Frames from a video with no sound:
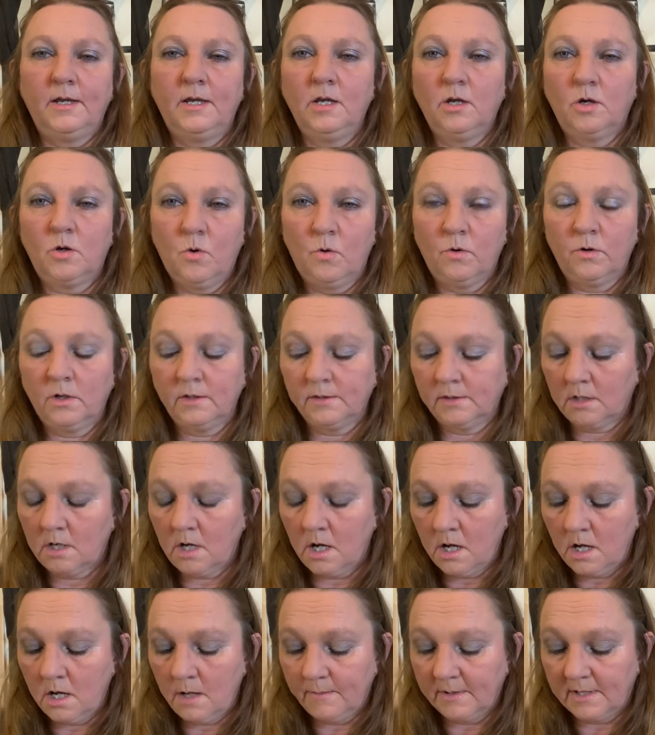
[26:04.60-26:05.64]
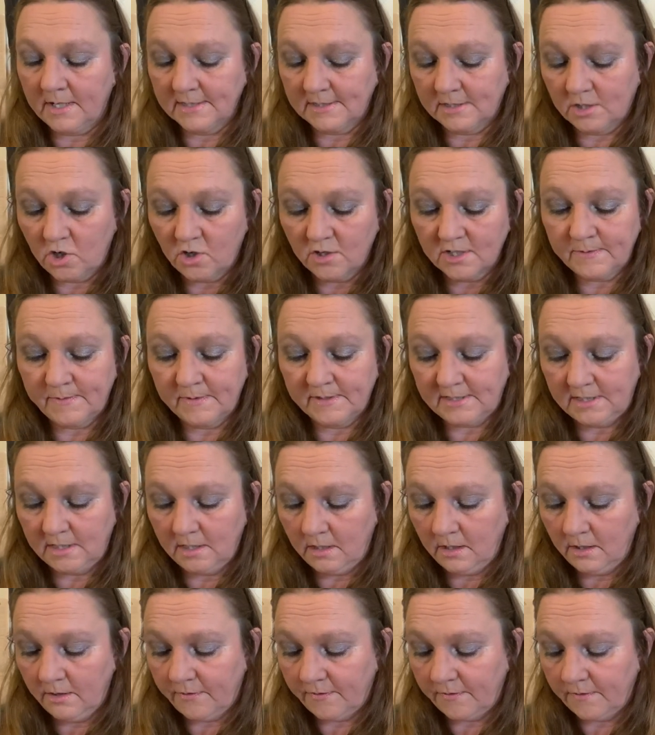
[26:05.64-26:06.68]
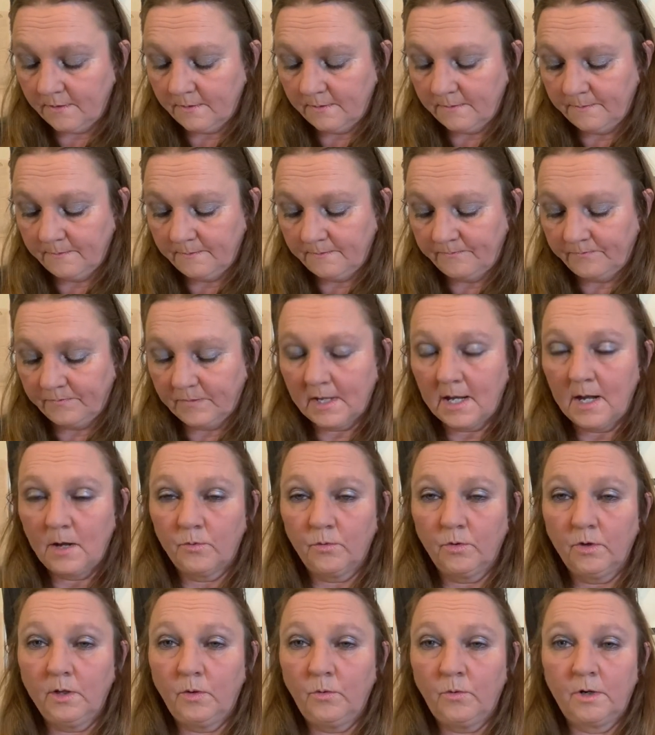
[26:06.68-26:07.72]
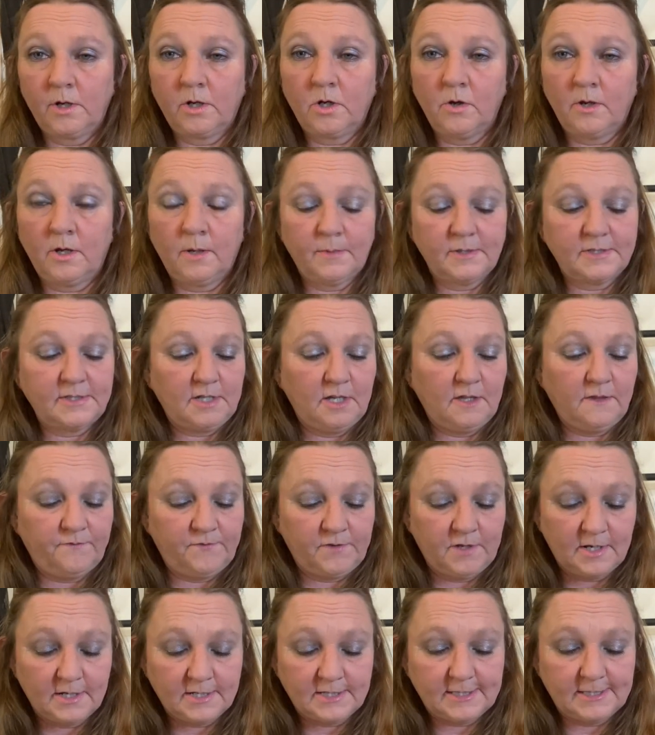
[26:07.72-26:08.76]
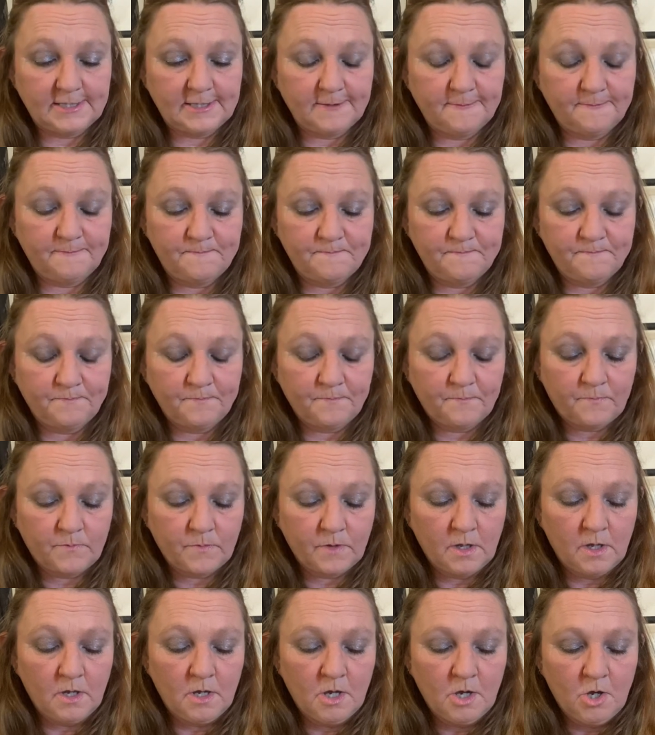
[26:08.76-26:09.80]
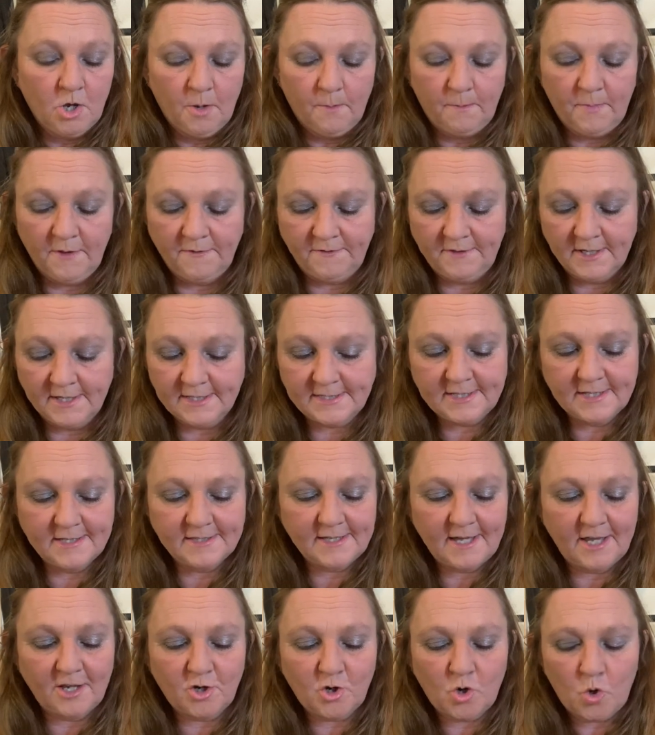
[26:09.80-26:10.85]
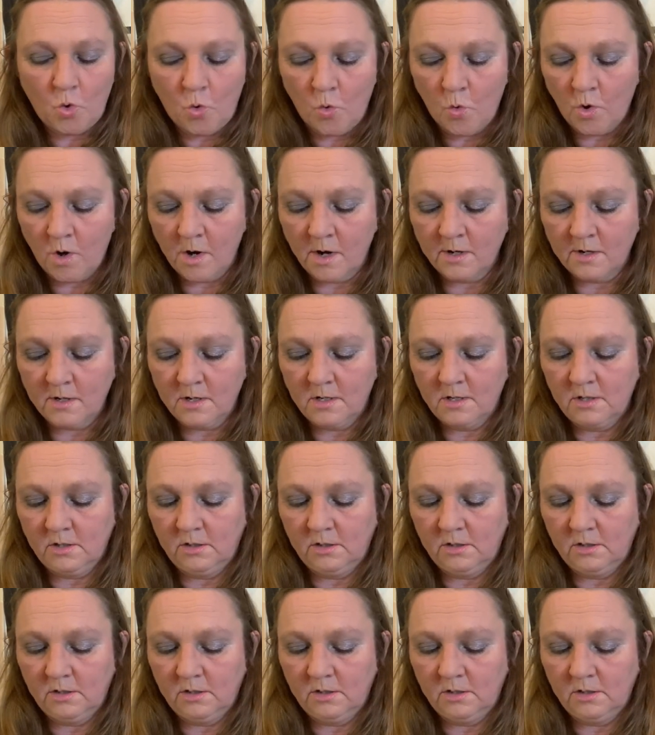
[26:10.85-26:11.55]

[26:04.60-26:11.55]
eat corn on the cob because it hurts my teeth. I really want to go get my teeth fixed. But this is a corn.